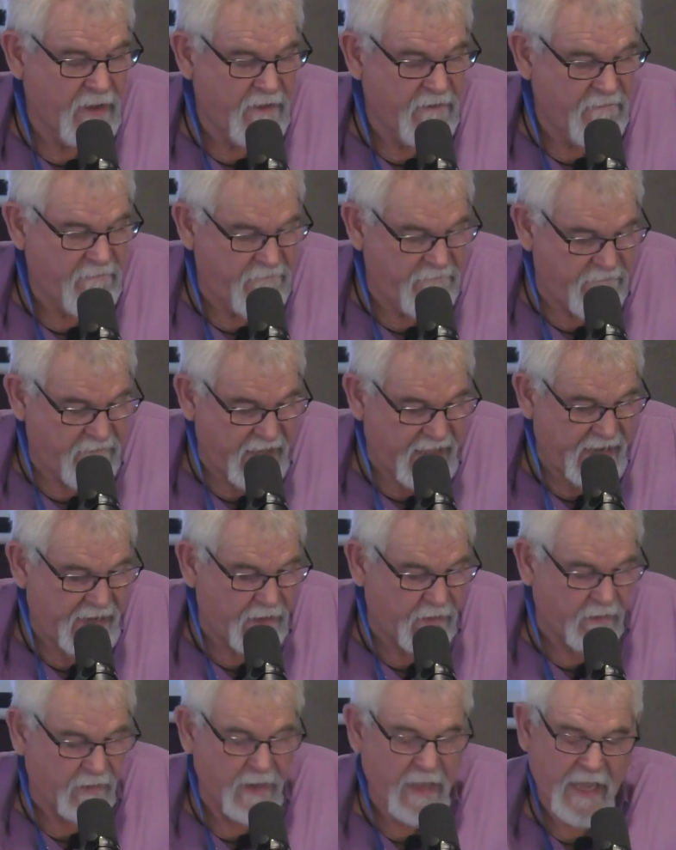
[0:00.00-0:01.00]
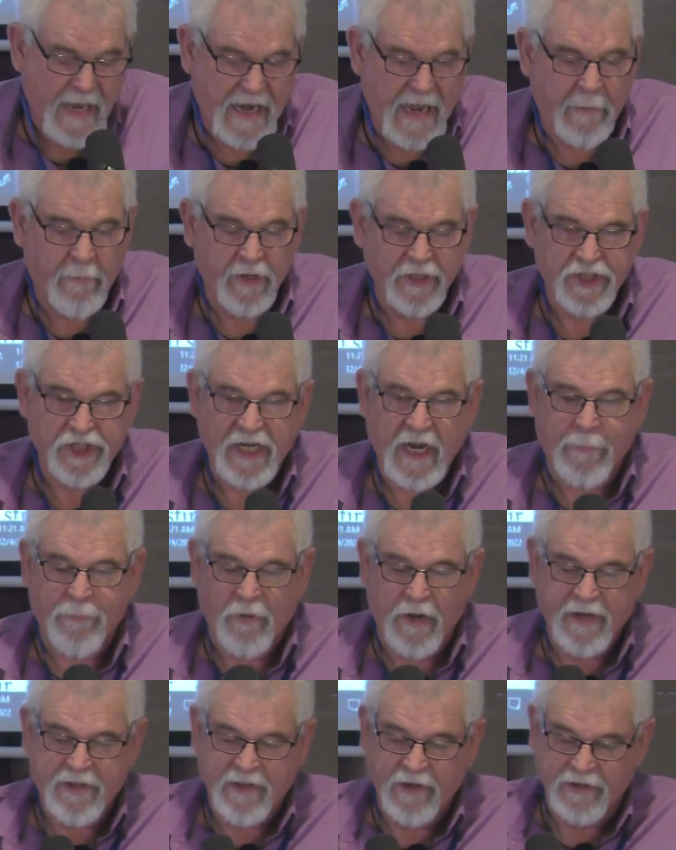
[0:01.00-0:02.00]
fail. And I'm going to stop
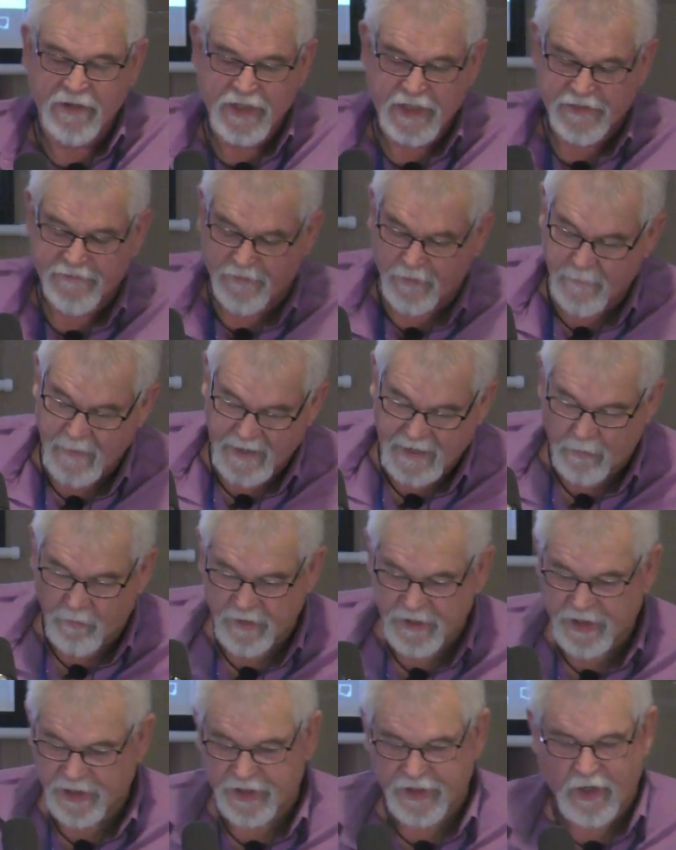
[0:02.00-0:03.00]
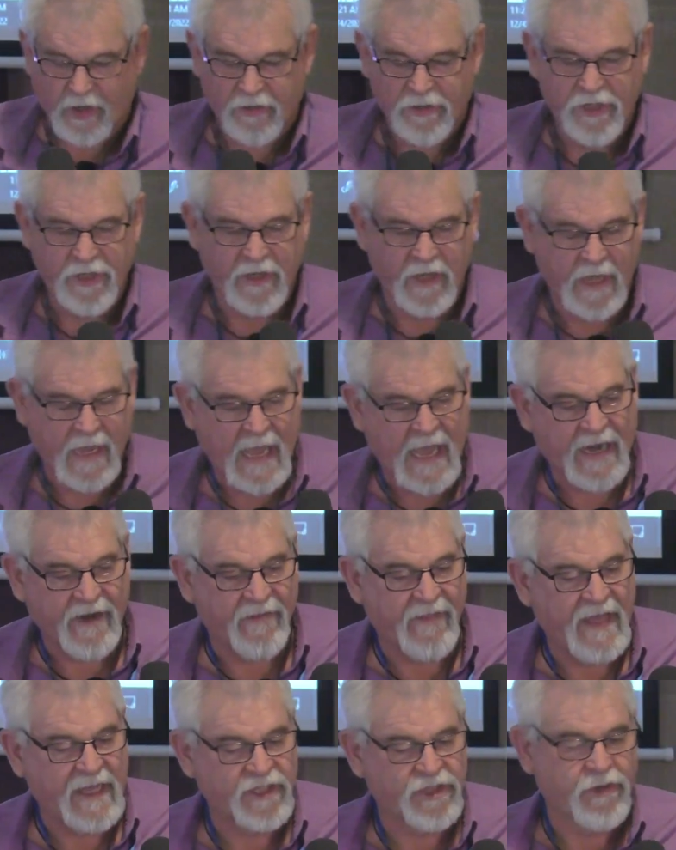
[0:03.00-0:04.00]
right there just for a minute. I want to just talk to you out
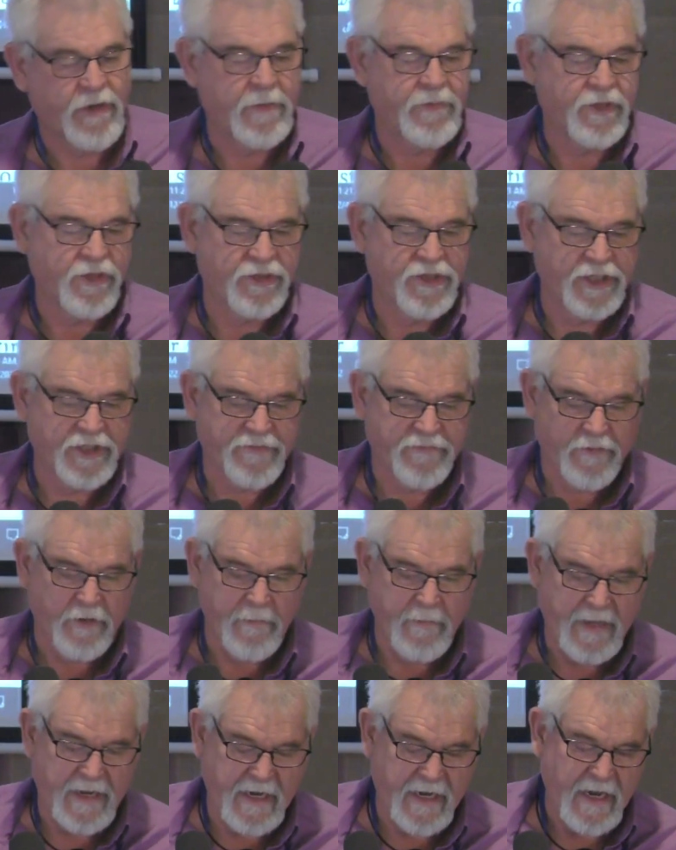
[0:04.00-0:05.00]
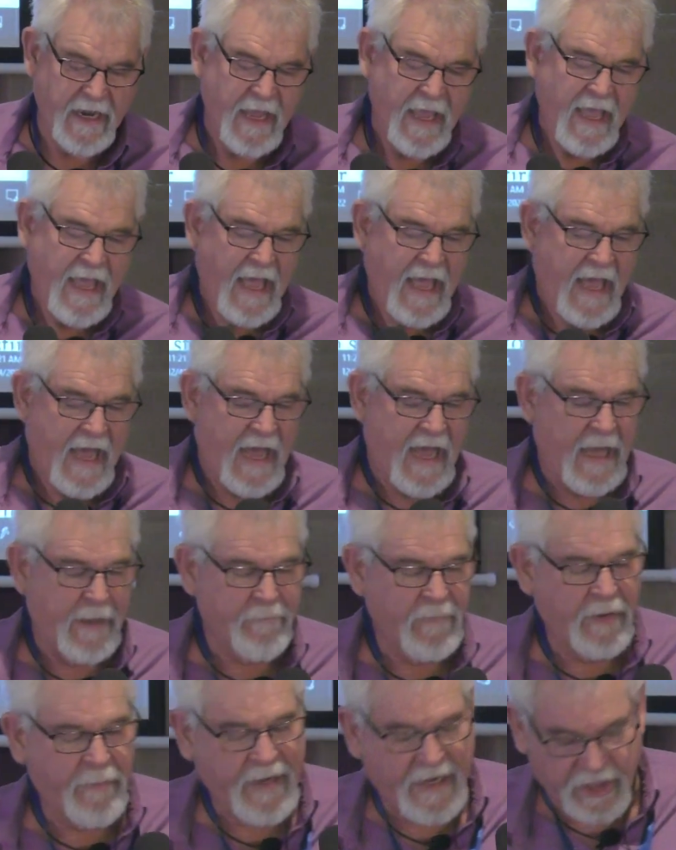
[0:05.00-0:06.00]
of that scripture just for a minute.
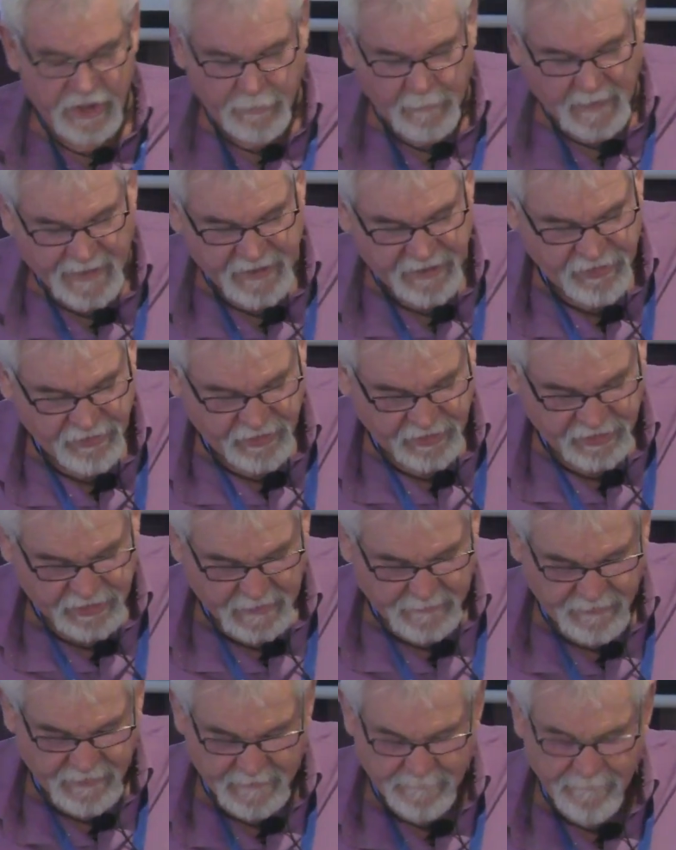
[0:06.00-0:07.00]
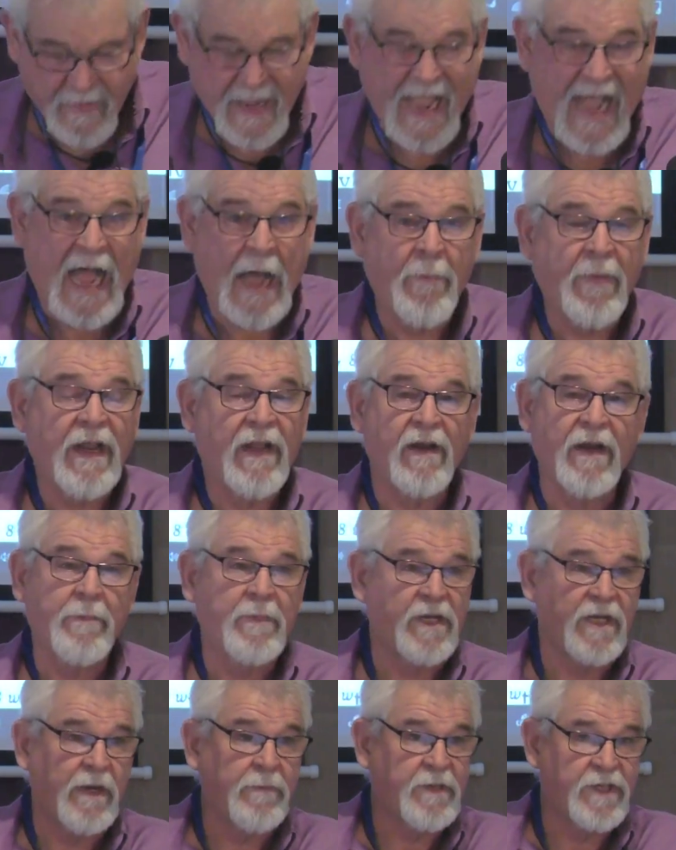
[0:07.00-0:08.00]
Let me explain to you something. Let
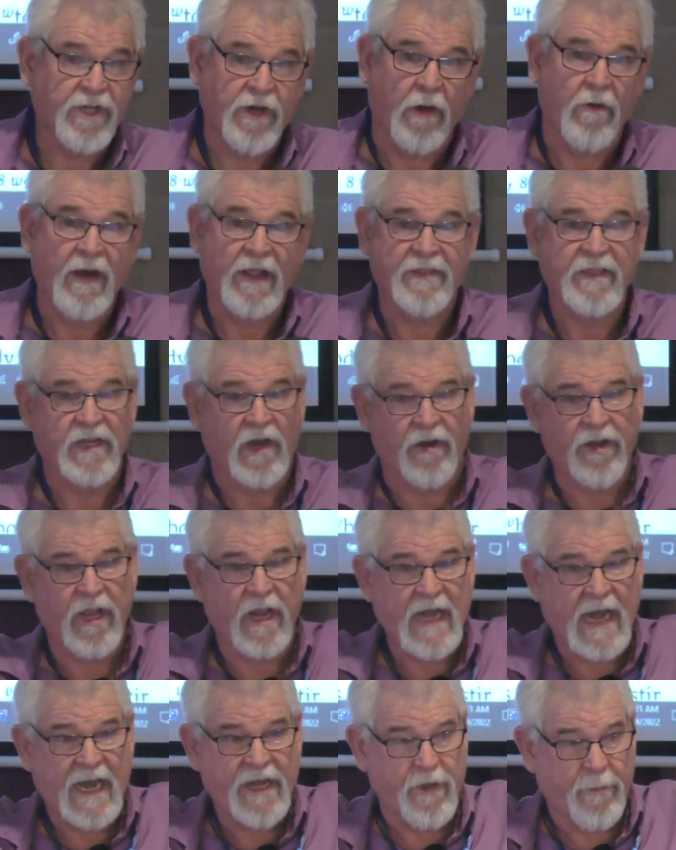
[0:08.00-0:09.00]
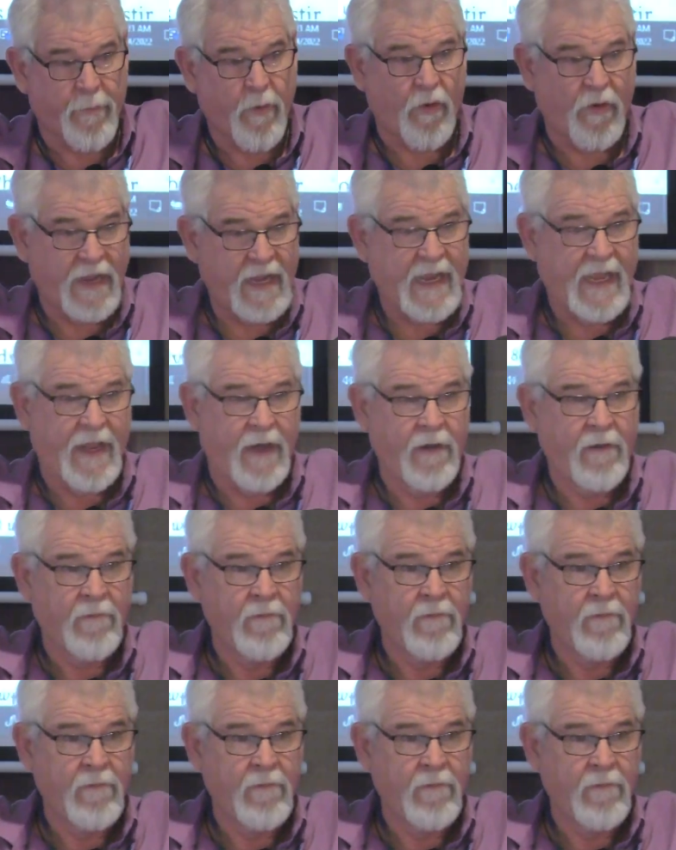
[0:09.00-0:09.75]
me start like this. Are you glad you're born again?